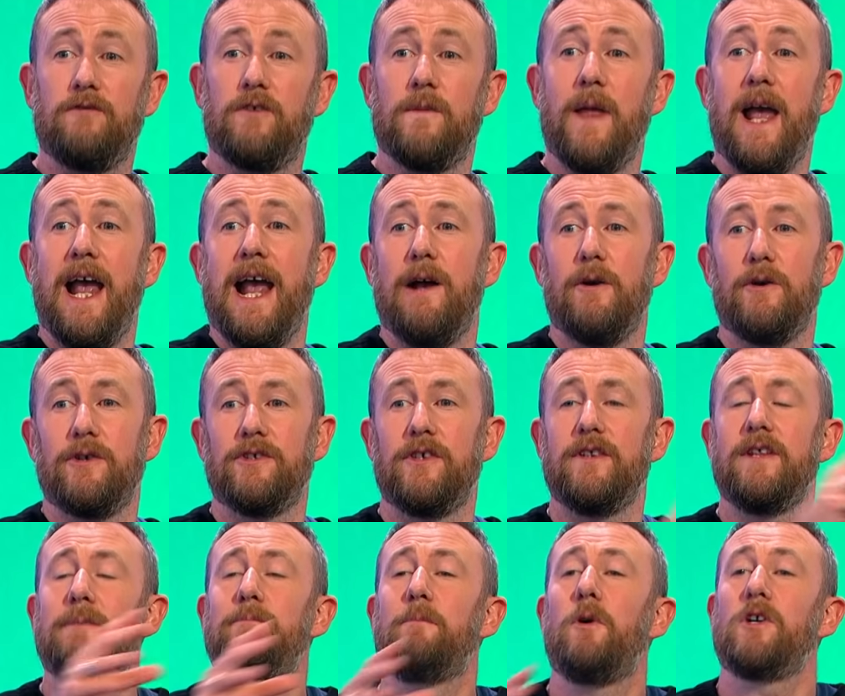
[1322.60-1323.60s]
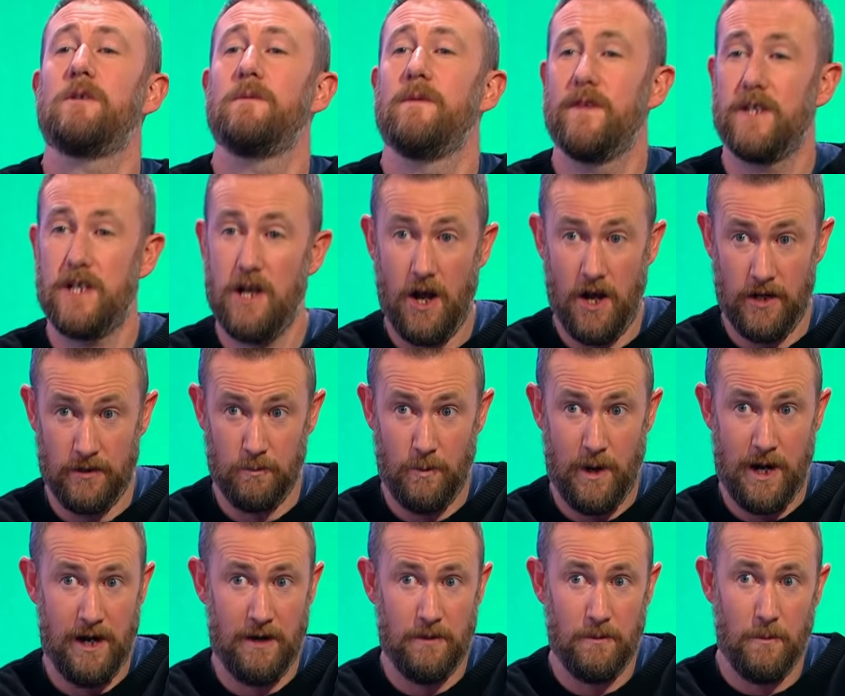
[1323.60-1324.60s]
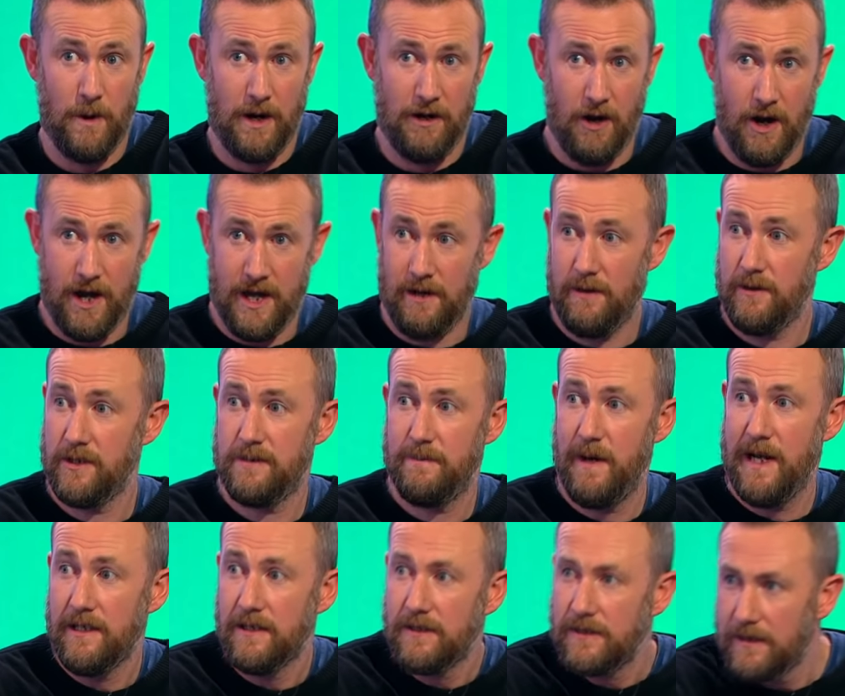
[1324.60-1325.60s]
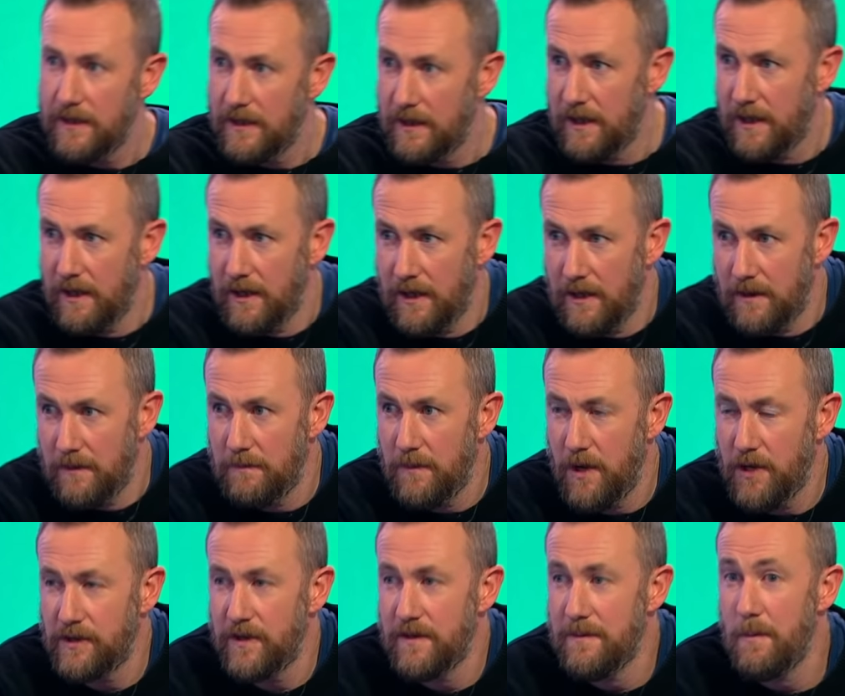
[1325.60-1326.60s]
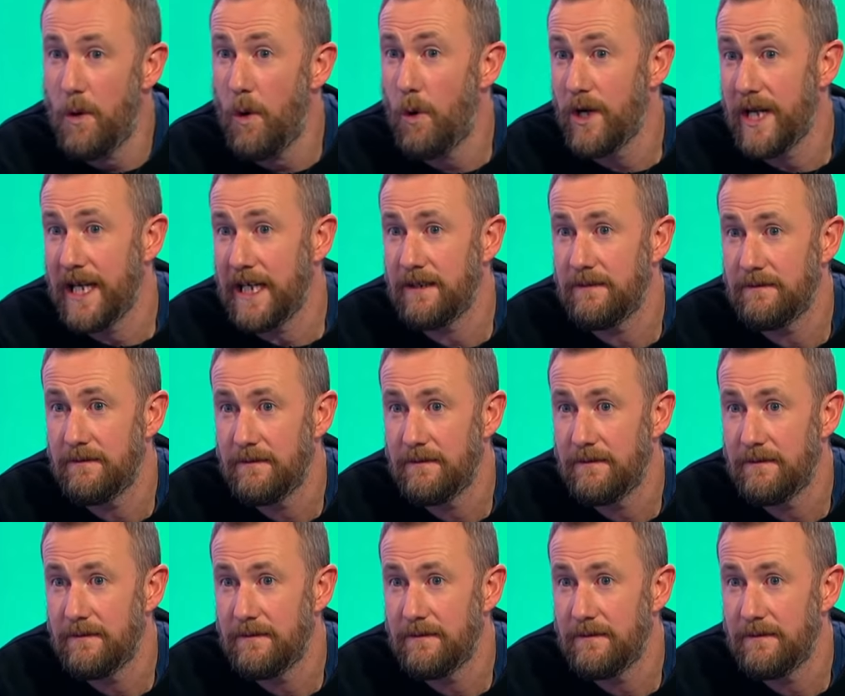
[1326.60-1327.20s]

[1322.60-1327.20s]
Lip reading: from the house to the bottom of the garden where I spend most of the morning.